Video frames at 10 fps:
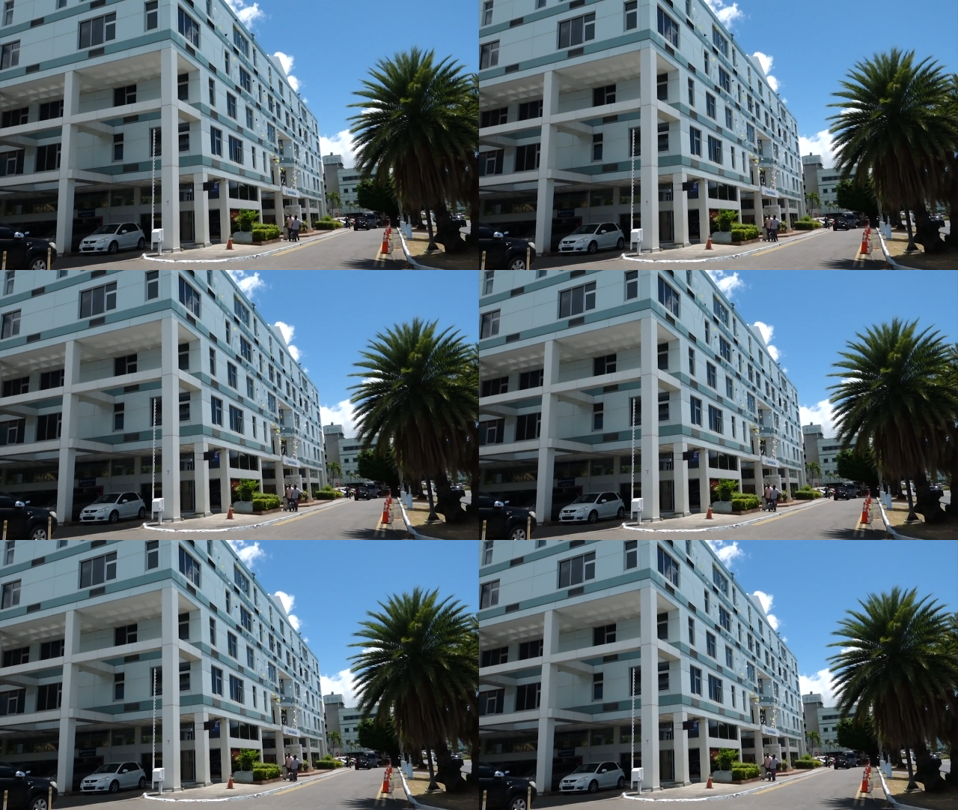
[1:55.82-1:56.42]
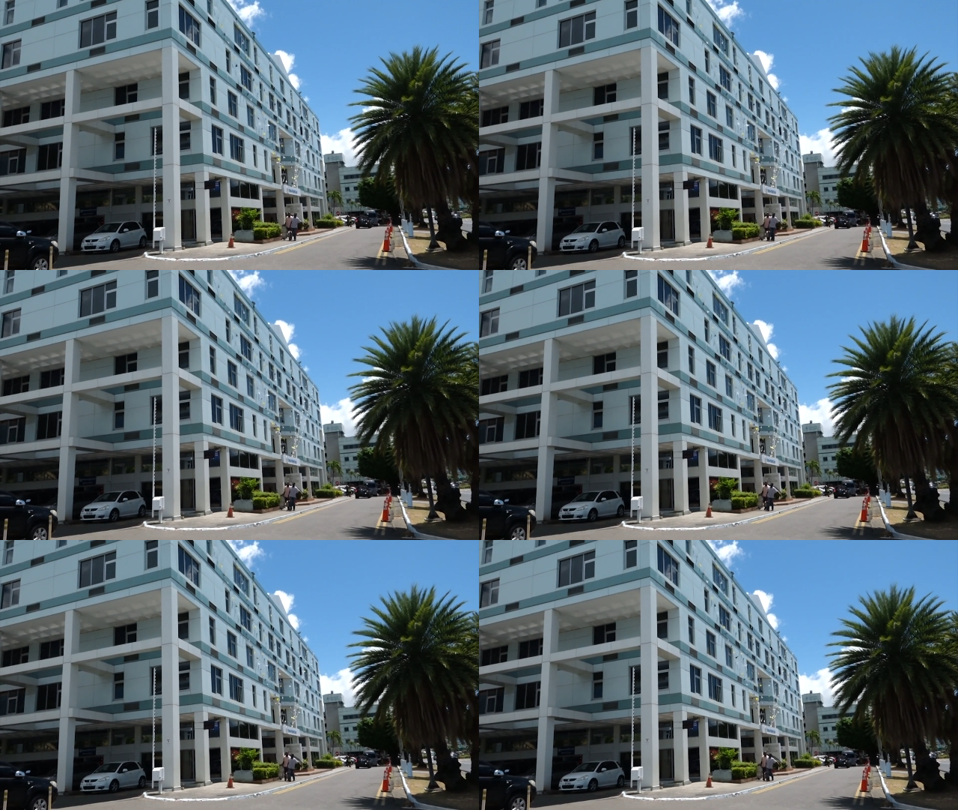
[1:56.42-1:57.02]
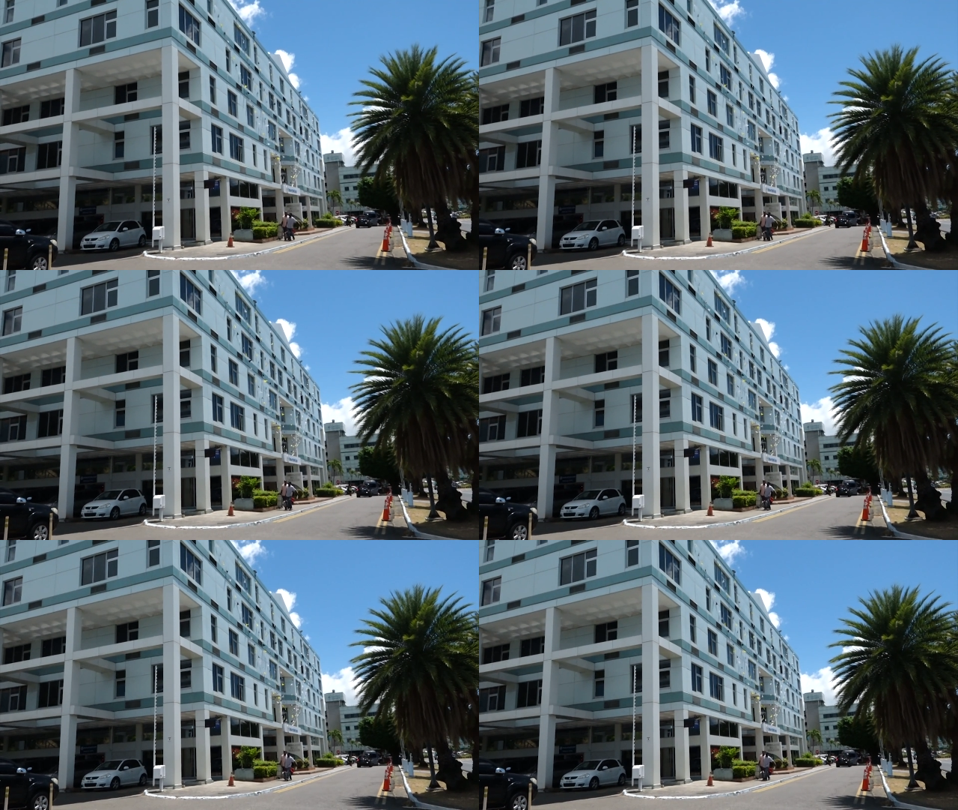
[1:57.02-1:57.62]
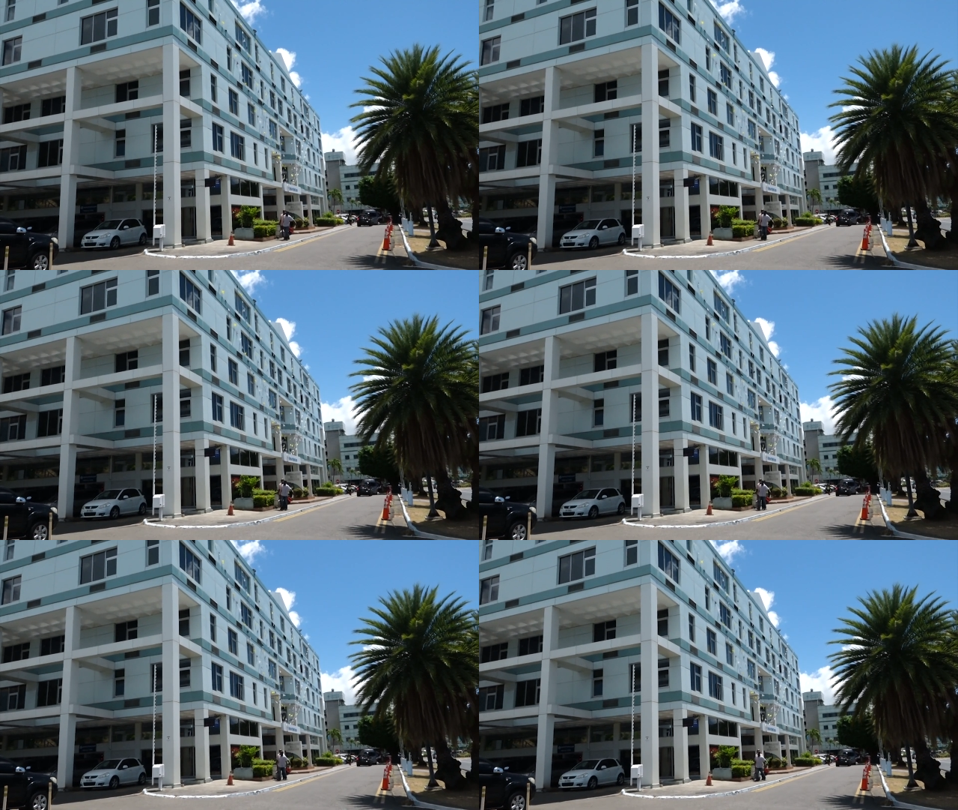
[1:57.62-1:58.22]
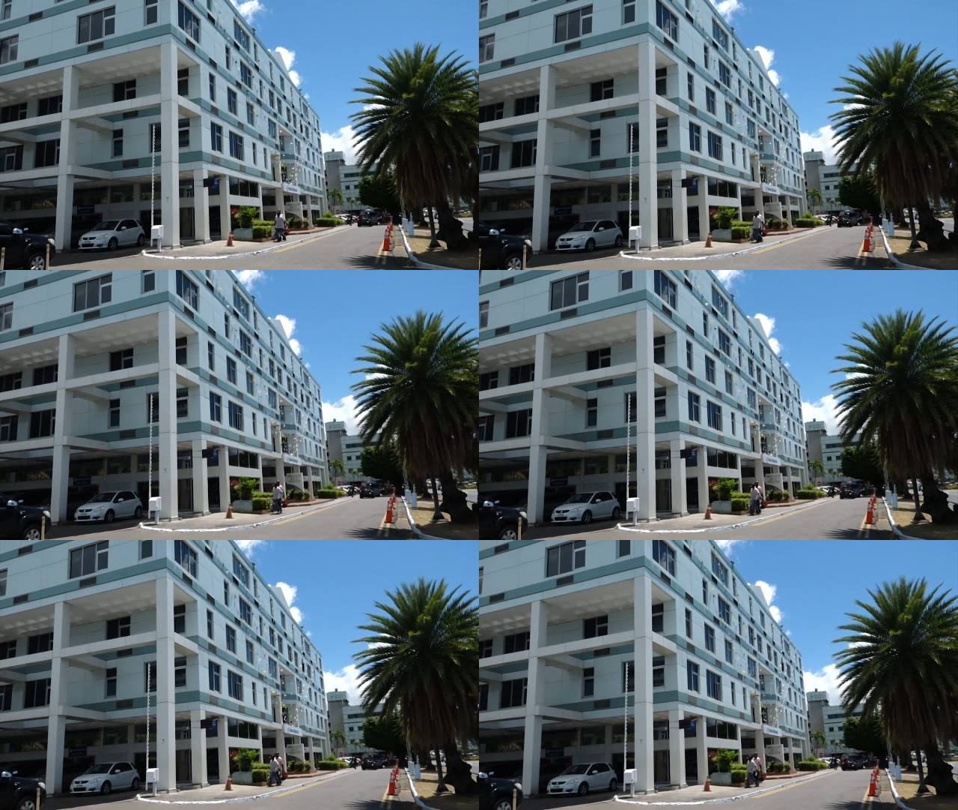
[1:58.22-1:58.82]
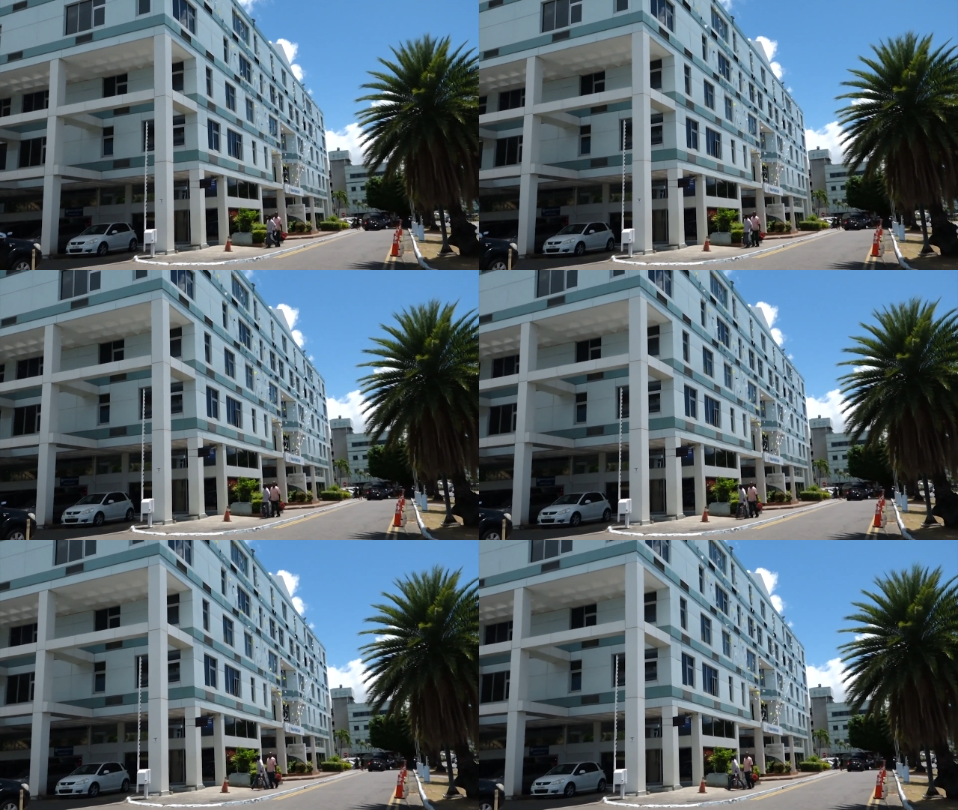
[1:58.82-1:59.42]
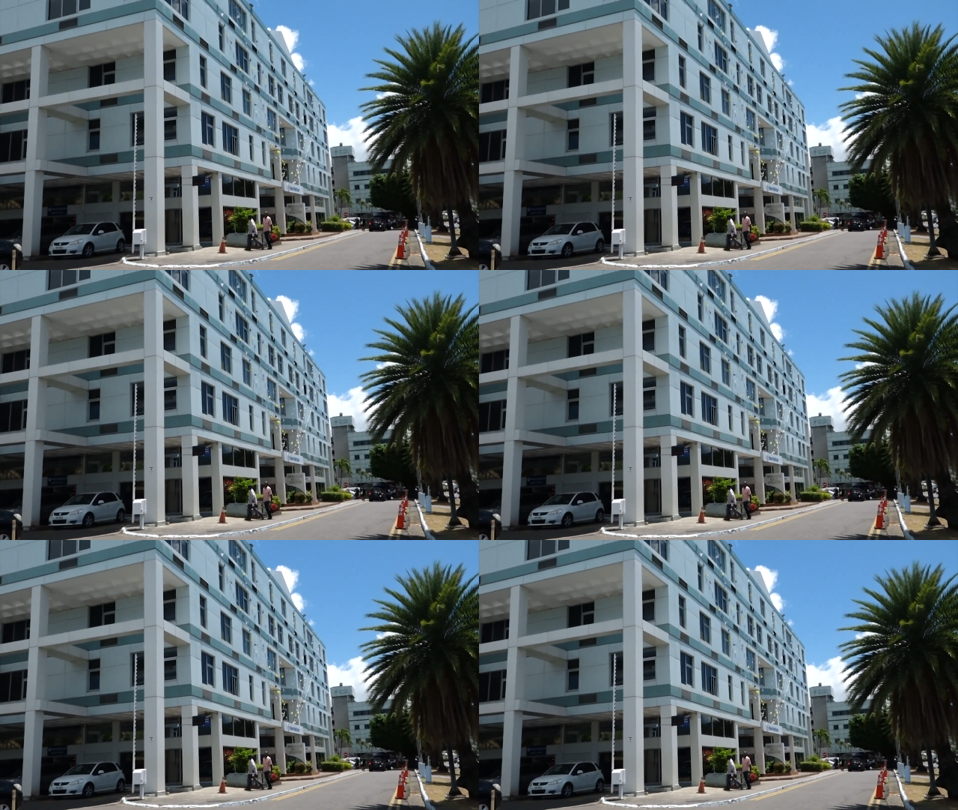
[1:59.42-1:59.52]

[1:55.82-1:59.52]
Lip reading: (no speaker visible)